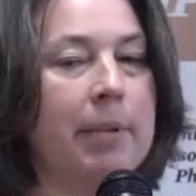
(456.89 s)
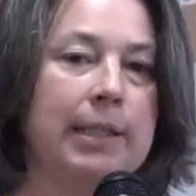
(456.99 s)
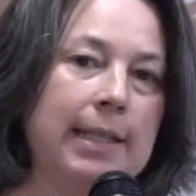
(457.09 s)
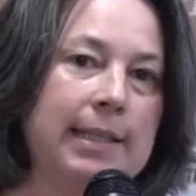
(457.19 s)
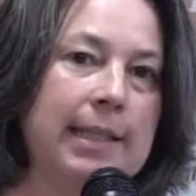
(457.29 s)

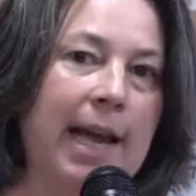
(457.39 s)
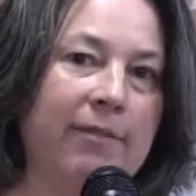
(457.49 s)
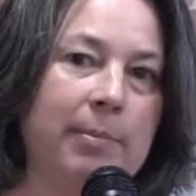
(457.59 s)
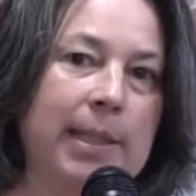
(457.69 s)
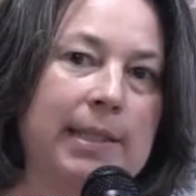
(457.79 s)
But it doesn't
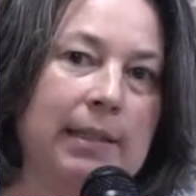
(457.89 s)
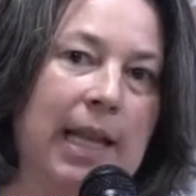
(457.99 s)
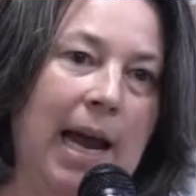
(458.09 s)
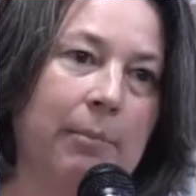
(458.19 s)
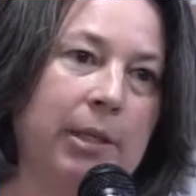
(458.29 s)
have to be as
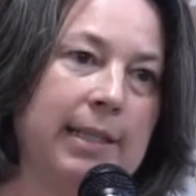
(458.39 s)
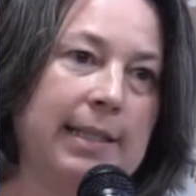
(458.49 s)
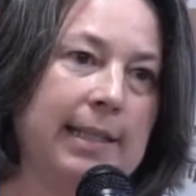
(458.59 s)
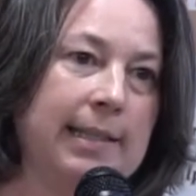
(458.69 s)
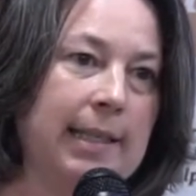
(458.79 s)
elaborate
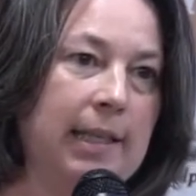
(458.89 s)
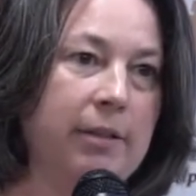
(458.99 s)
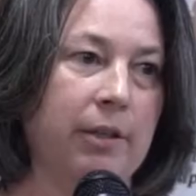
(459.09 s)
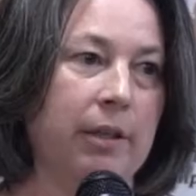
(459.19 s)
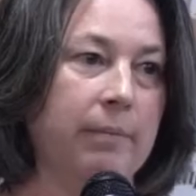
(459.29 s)
as this
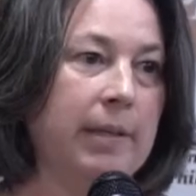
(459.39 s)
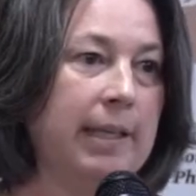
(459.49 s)
either.